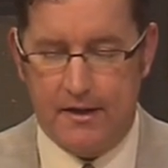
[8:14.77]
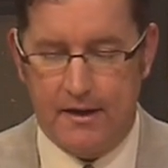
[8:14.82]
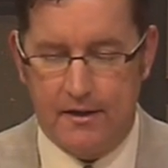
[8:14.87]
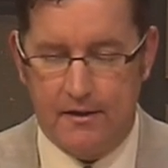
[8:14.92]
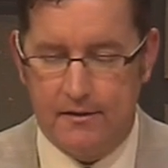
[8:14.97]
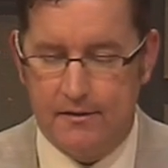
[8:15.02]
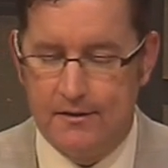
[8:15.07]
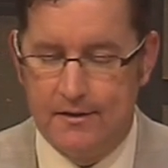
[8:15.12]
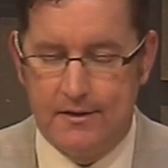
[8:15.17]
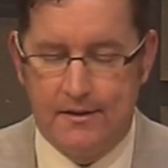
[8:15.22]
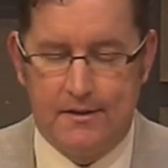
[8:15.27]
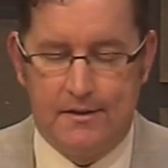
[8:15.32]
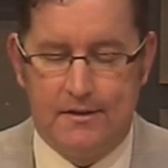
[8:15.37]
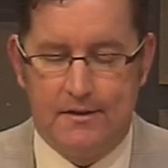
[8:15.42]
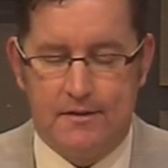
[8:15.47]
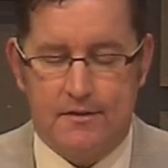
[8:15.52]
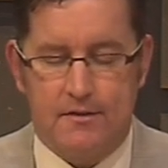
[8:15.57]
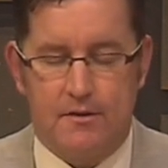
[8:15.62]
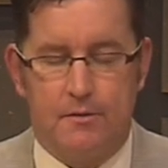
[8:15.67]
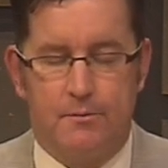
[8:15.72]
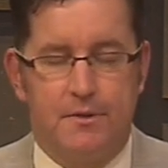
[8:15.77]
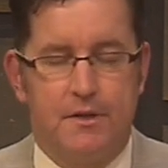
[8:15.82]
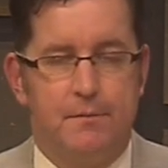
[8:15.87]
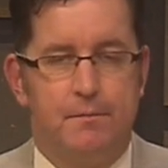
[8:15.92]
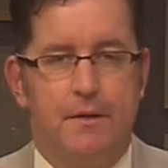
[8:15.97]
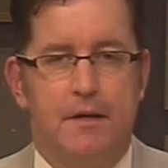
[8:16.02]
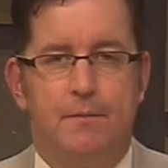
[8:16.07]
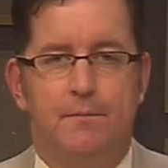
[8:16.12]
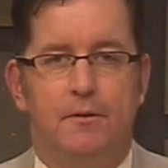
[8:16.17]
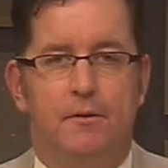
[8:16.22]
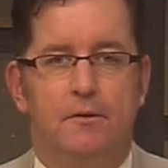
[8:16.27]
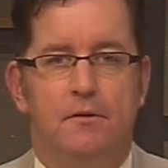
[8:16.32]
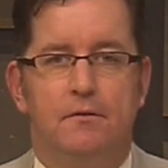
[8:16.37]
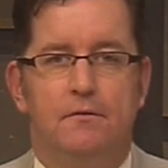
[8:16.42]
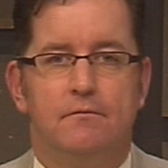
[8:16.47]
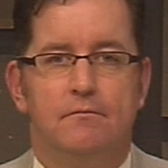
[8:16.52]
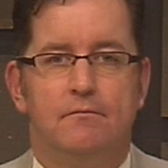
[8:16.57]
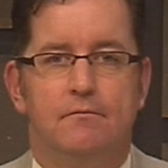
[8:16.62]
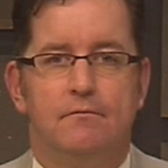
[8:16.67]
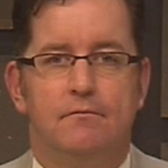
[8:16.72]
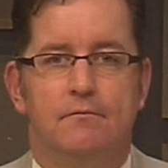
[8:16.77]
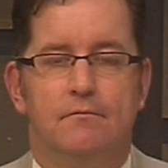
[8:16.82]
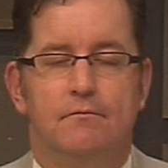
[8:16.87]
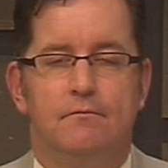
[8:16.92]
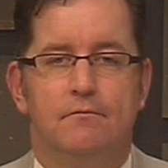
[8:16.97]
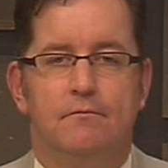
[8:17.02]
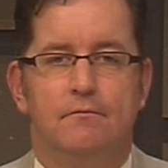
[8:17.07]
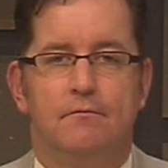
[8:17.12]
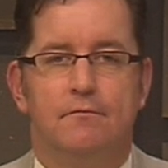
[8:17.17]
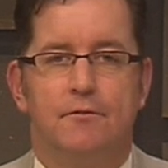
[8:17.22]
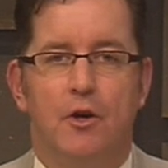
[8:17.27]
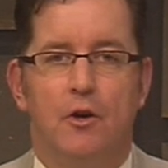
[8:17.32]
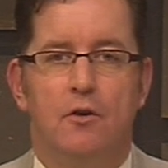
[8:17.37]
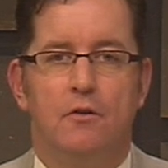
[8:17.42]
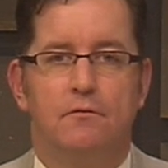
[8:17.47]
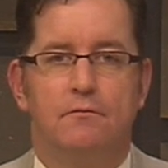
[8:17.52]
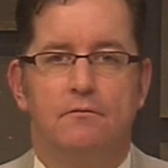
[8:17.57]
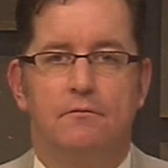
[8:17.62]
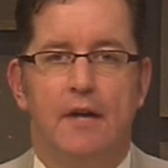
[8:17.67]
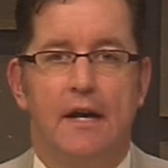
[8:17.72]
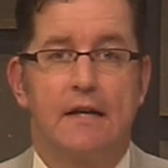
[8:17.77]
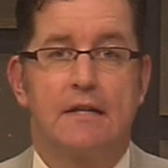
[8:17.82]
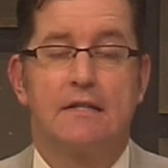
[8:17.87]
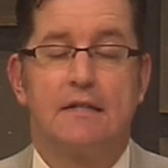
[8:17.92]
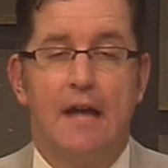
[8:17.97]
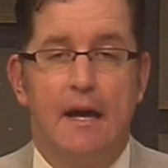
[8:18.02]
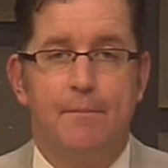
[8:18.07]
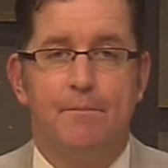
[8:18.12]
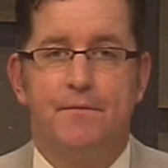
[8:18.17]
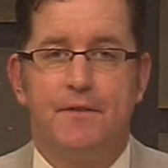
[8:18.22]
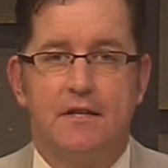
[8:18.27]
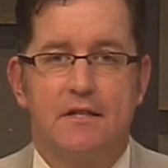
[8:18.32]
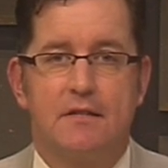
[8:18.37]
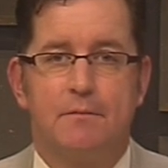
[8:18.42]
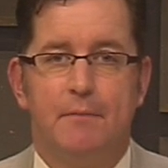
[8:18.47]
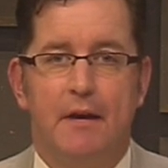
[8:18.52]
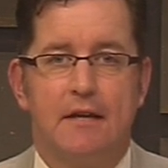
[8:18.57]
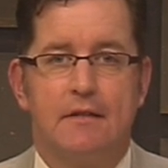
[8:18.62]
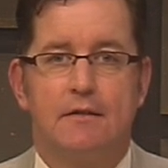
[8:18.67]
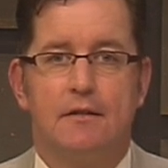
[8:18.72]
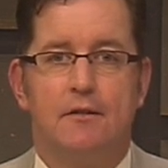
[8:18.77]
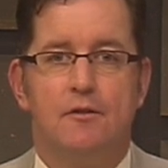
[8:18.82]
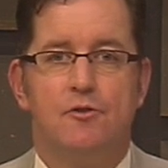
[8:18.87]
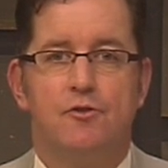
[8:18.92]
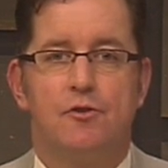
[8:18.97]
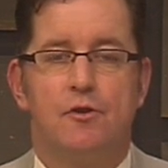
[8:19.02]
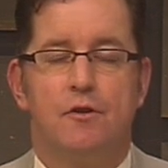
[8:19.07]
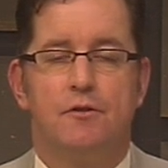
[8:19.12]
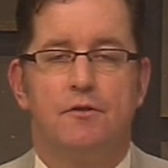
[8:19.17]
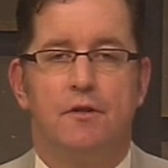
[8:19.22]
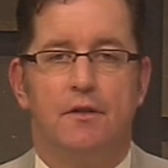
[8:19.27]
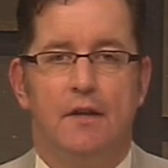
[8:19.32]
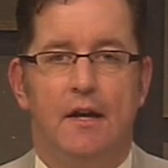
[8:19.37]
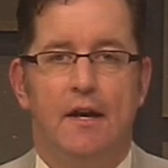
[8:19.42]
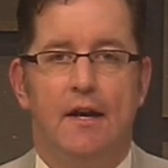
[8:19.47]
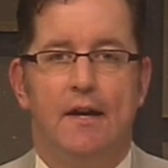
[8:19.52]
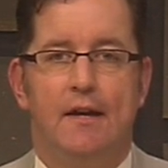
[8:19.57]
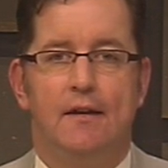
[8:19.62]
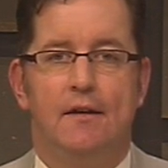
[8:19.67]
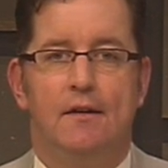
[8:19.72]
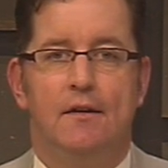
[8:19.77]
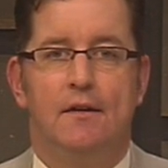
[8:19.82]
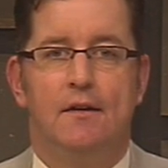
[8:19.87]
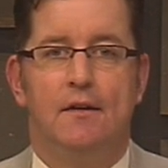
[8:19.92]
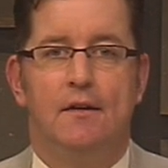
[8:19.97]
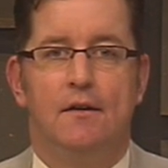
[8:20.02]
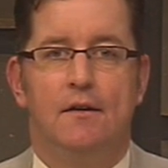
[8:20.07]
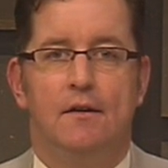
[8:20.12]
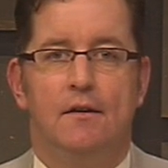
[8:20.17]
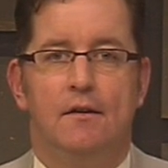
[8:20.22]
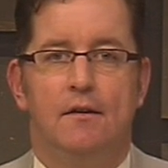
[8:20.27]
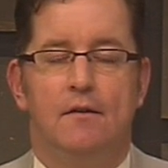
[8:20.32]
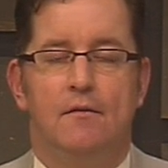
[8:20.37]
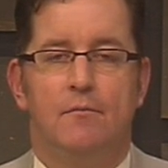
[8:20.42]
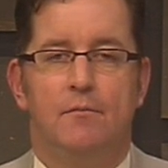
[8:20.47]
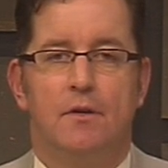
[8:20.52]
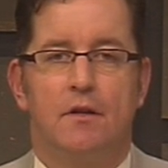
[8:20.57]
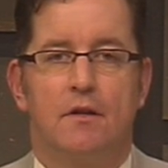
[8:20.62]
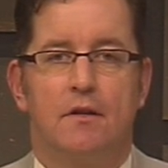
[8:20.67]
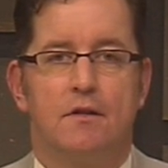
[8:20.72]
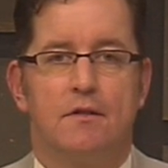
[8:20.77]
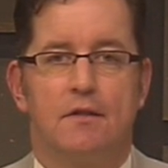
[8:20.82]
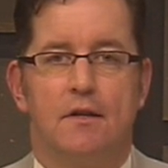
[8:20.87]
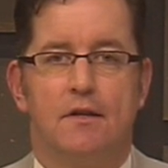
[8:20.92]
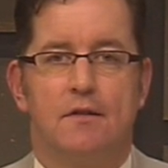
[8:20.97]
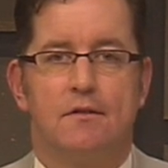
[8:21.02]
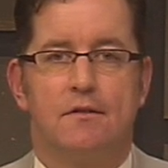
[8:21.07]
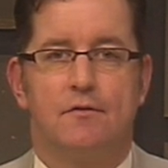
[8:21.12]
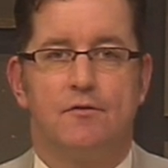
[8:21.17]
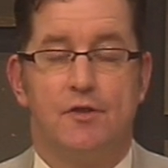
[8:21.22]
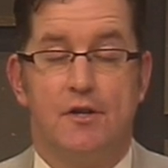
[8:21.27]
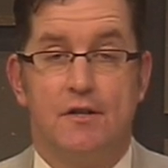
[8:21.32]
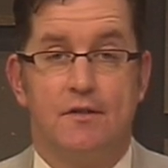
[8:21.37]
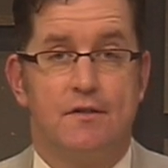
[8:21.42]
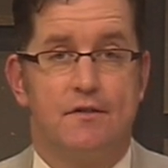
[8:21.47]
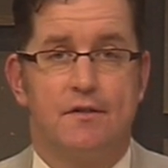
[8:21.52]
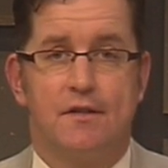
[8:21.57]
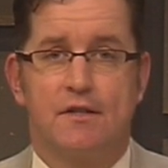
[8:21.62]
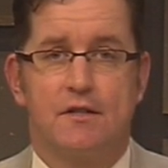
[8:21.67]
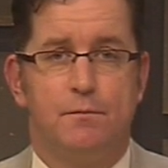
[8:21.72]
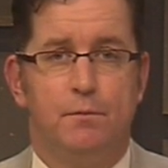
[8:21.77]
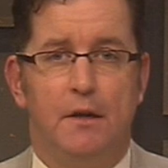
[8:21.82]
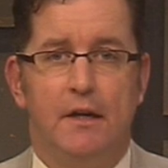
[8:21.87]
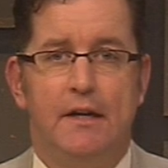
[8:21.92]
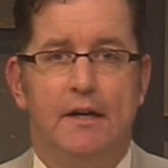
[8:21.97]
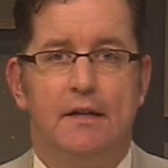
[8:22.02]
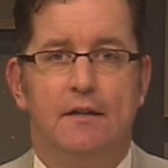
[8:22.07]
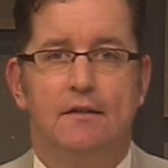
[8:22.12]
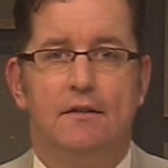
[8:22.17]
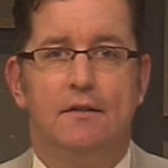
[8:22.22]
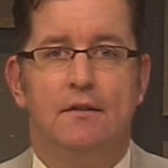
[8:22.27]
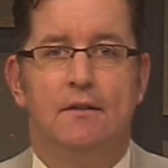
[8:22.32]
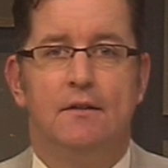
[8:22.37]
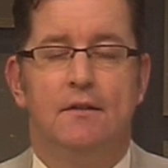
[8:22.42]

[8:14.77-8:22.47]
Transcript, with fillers: Now, so many people don't accept this message today because, as Jesus explained